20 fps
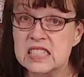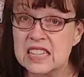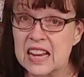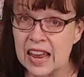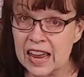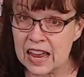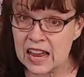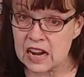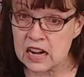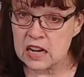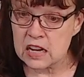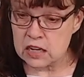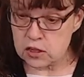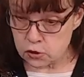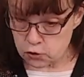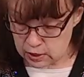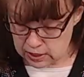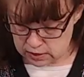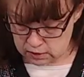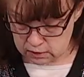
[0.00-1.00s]
10
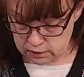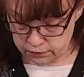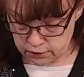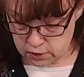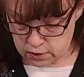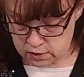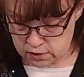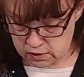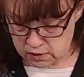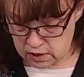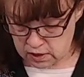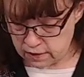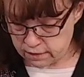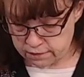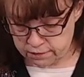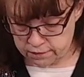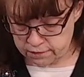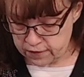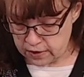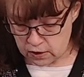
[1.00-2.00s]
transfers of
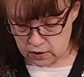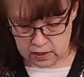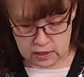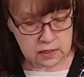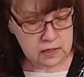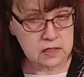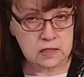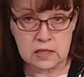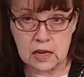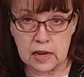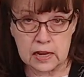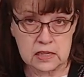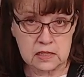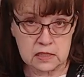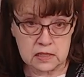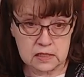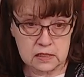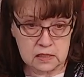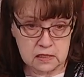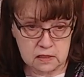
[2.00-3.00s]
various
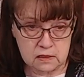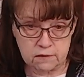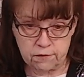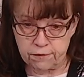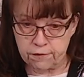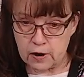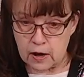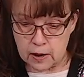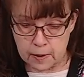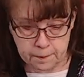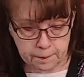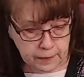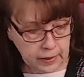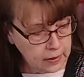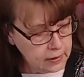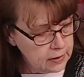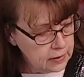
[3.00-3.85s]
sizes from